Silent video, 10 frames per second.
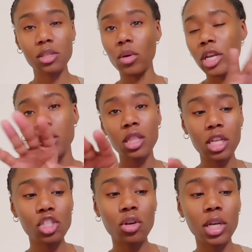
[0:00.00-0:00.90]
So anything
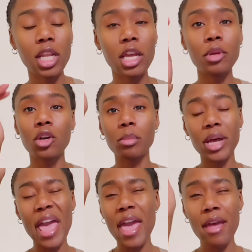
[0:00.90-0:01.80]
that you're going to claim, you're going to
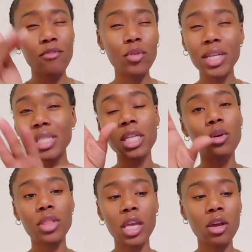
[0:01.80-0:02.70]
put every
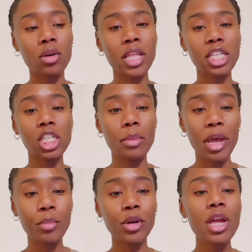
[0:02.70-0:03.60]
single thing on that sheet of
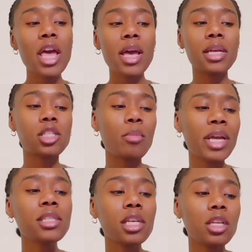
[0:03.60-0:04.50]
paper. And so
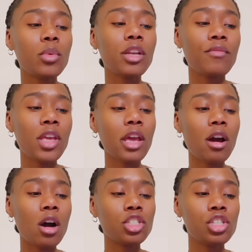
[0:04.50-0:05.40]
basically when the VA
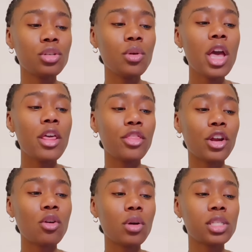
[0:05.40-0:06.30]
calls you,
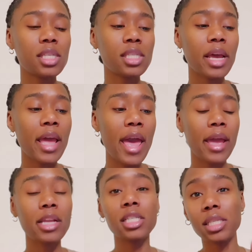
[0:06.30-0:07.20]
they're going to say,
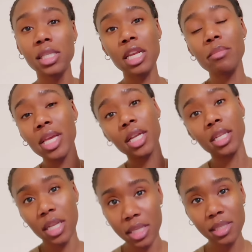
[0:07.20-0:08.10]
hey, just send me a
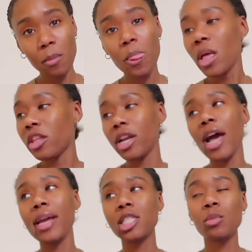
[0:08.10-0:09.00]
list. They're
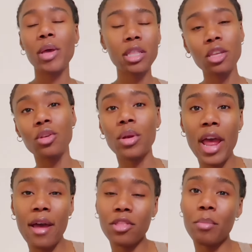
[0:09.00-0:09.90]
not expecting you
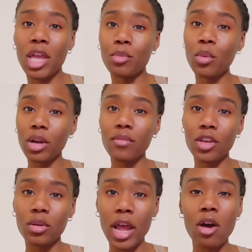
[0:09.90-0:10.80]
to have the paperwork
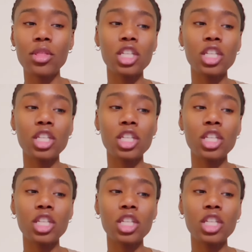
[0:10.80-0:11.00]
filled out.